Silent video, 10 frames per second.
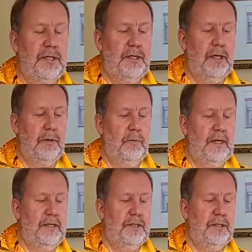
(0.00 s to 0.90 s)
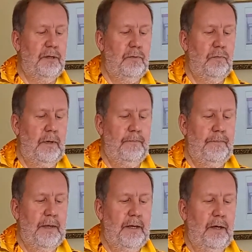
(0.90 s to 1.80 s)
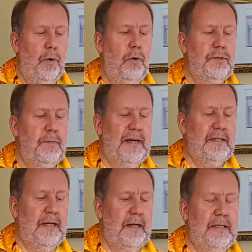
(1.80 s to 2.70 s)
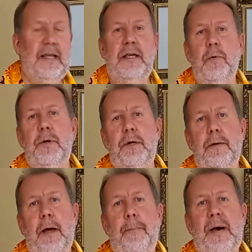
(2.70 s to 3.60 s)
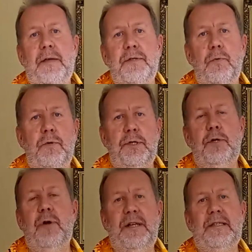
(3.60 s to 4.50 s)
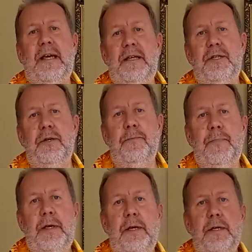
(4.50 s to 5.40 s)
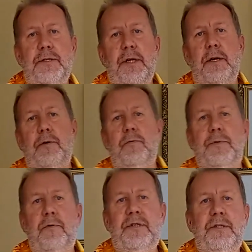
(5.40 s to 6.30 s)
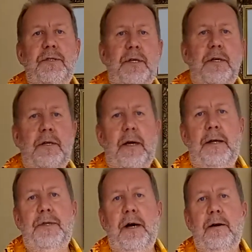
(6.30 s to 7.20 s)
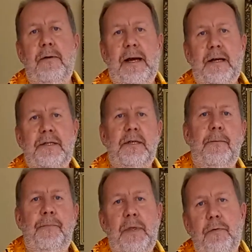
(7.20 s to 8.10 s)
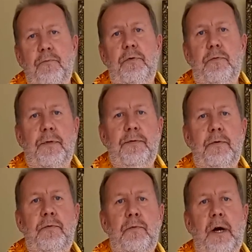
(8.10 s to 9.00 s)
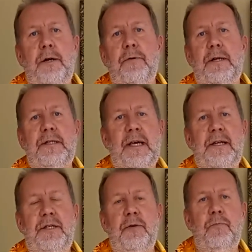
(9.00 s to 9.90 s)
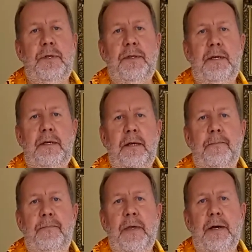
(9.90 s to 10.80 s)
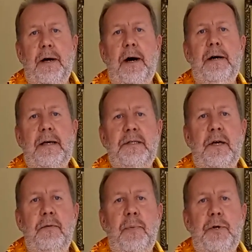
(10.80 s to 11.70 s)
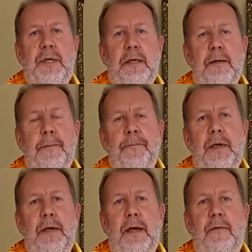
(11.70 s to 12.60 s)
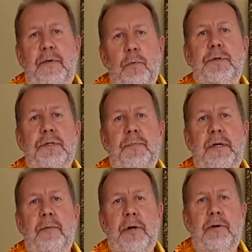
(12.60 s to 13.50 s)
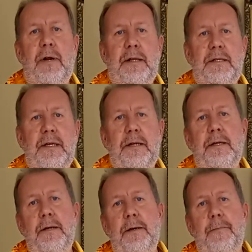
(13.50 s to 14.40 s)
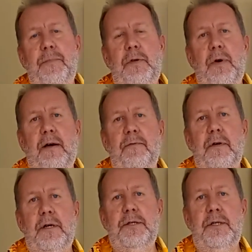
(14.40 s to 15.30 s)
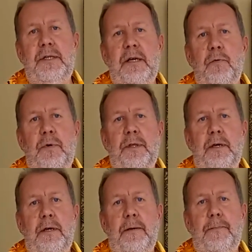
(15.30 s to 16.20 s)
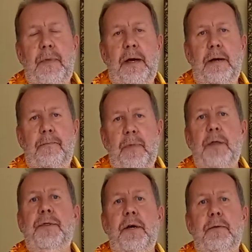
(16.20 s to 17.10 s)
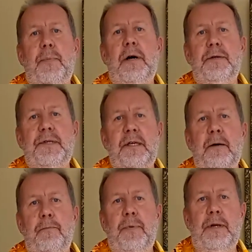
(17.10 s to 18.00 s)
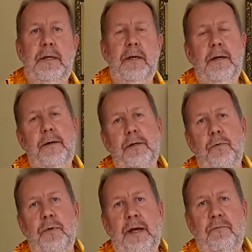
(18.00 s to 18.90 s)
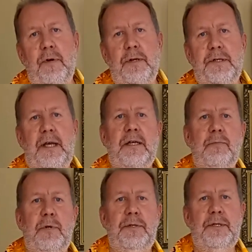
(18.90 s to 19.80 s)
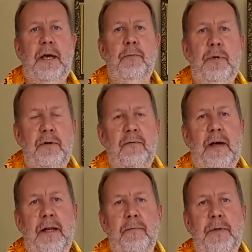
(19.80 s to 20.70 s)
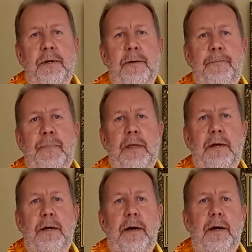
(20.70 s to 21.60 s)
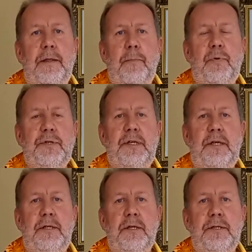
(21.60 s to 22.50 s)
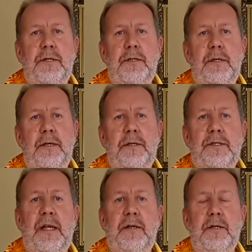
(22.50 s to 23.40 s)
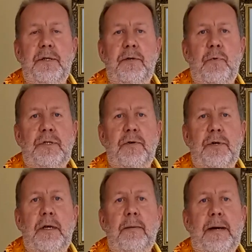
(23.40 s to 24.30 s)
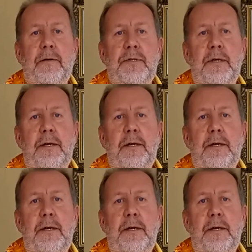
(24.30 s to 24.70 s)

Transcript: do is to automatically set you on a path towards accreditation. So there isn't a direct route through accreditation with the ISO body. If you want to become accredited, you have to actually deal with a third-party company that will then run assessments, help you develop the procedures and the standards that we're talking about,